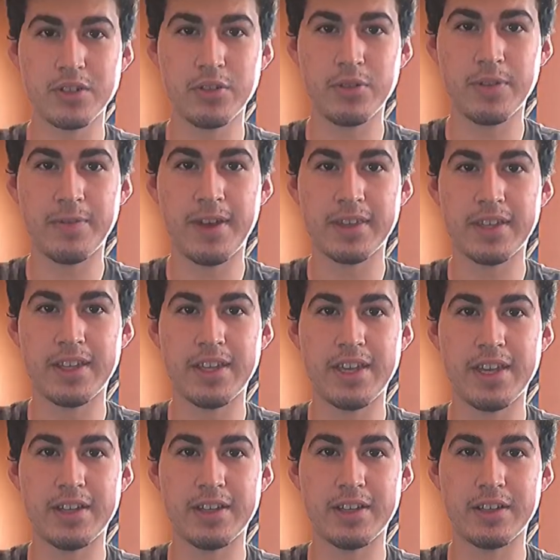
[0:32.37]
the fact that he had
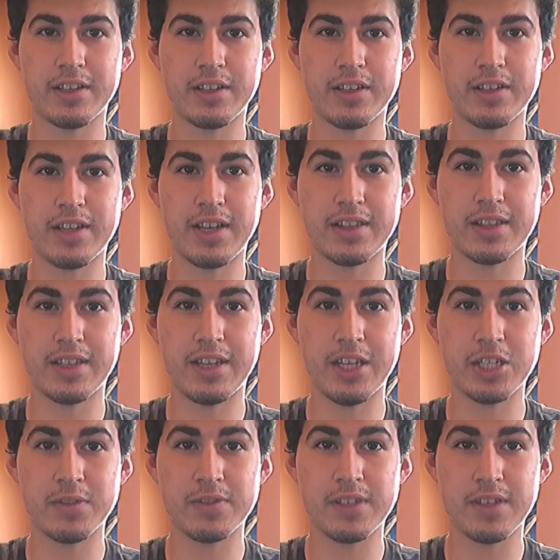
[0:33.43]
a gun at the age of
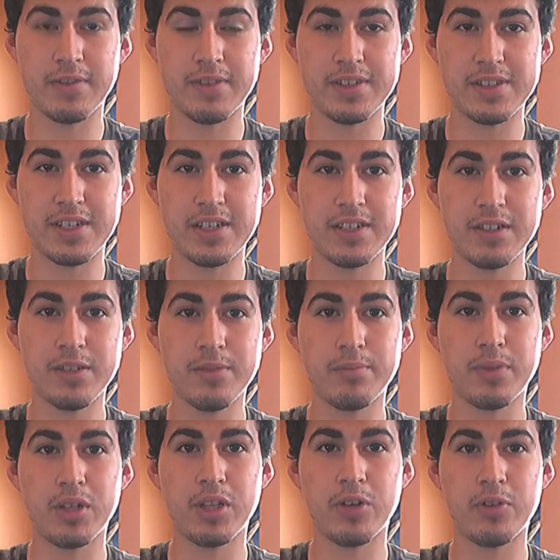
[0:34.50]
17,
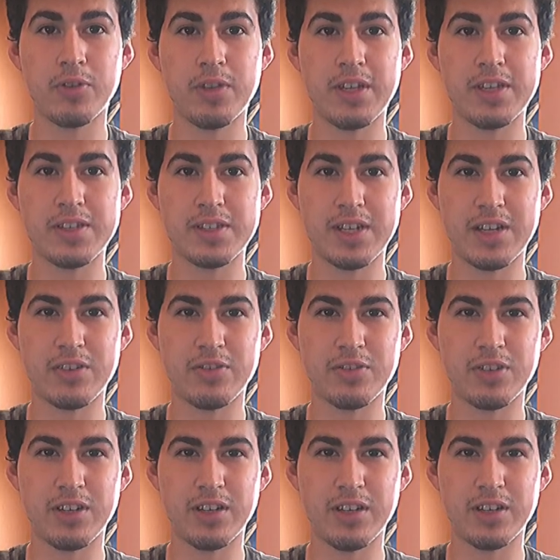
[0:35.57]
below the standard
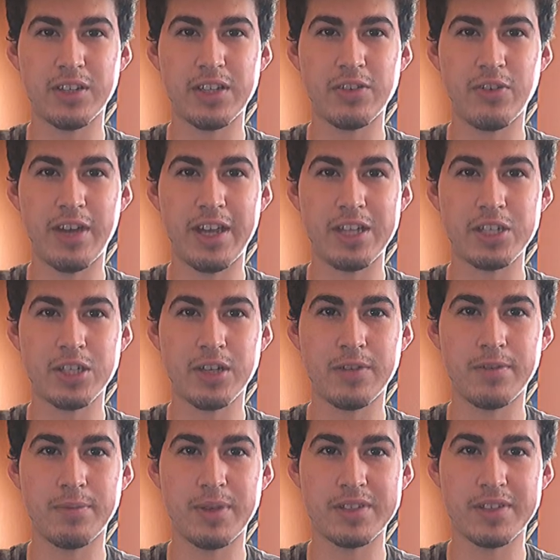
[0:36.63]
legal age of
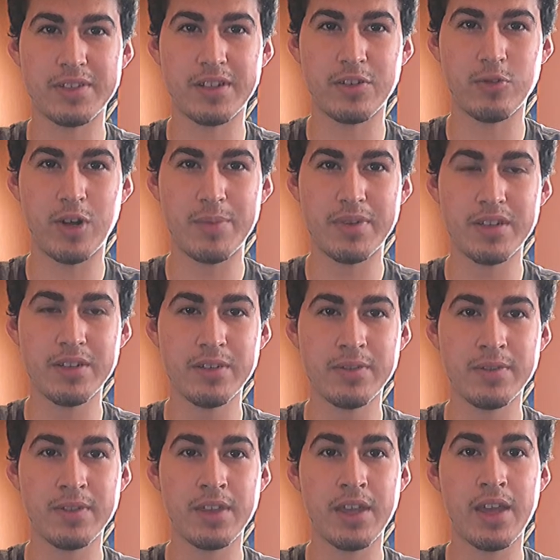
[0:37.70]
possessing a weapon,
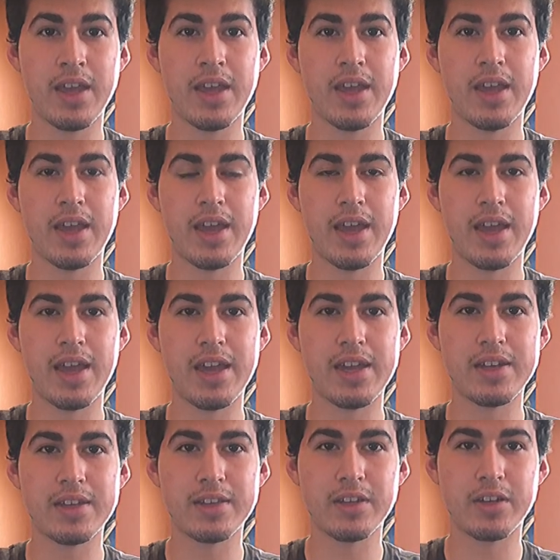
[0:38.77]
and
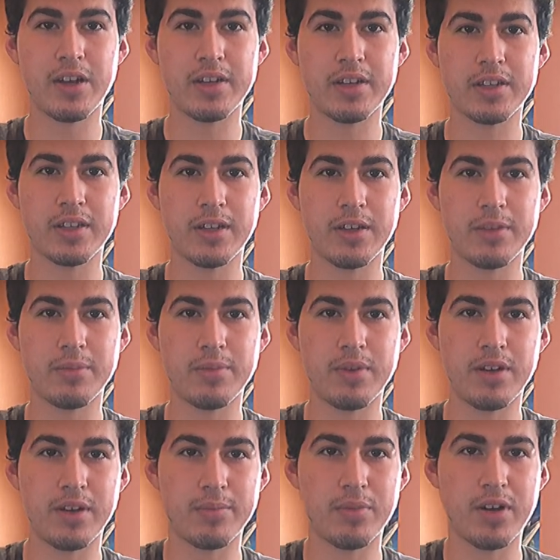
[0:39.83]
the conduct of
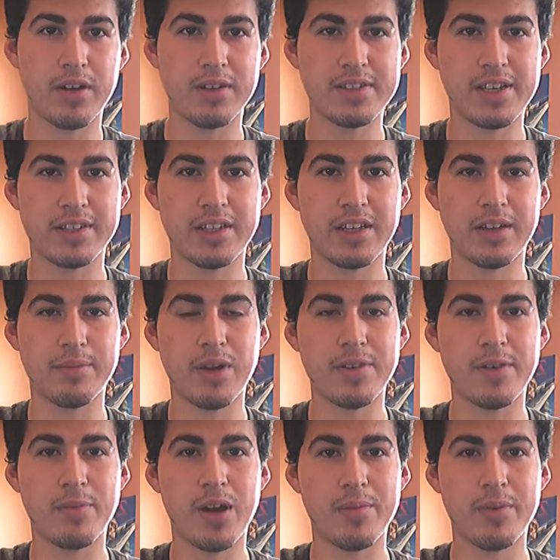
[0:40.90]
protecting a private
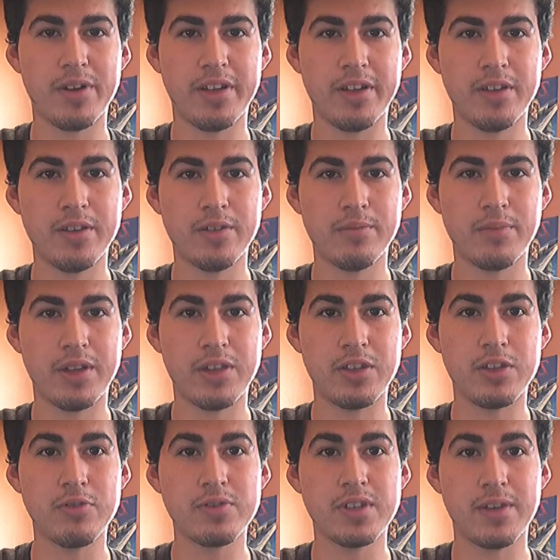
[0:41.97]
property by the
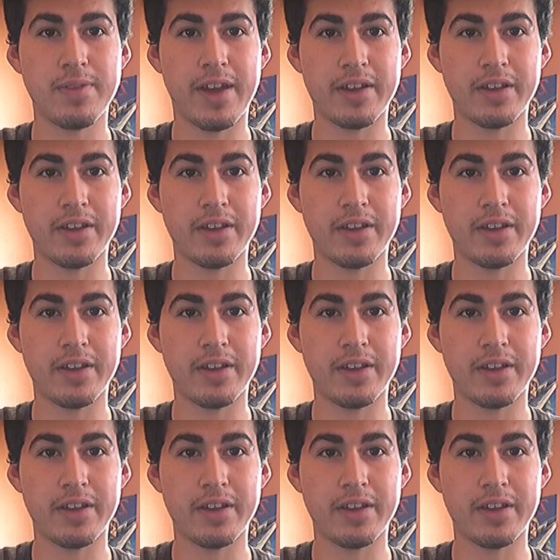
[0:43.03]
use of that gun.